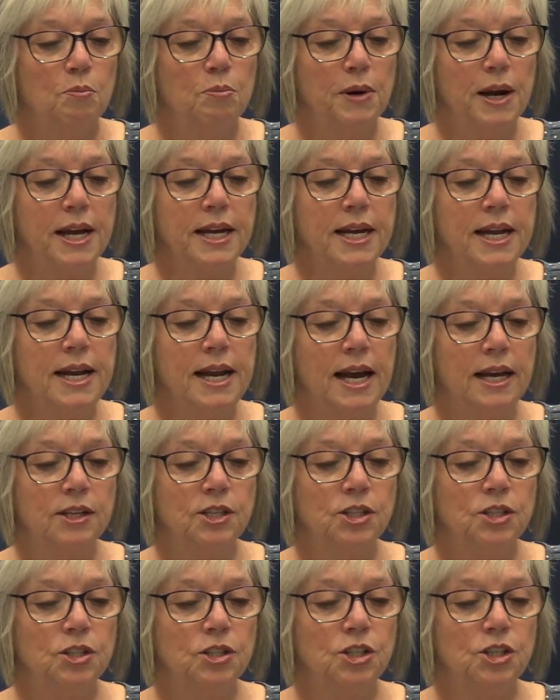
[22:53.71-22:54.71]
break and
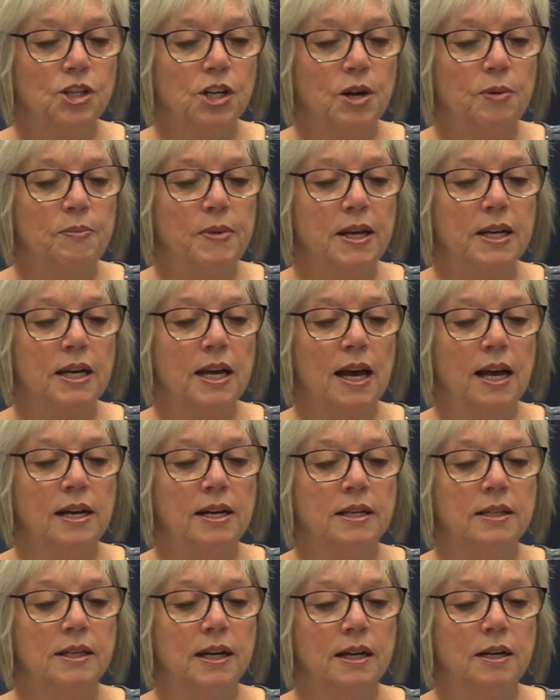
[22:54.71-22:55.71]
enter to commit
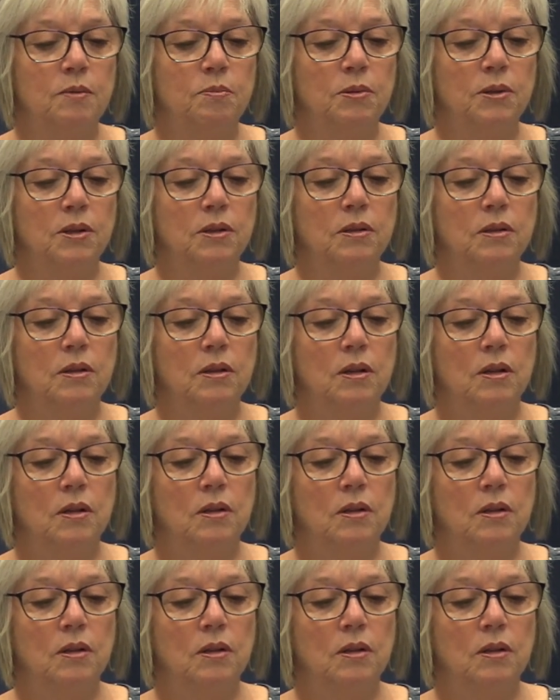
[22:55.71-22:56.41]
an indictable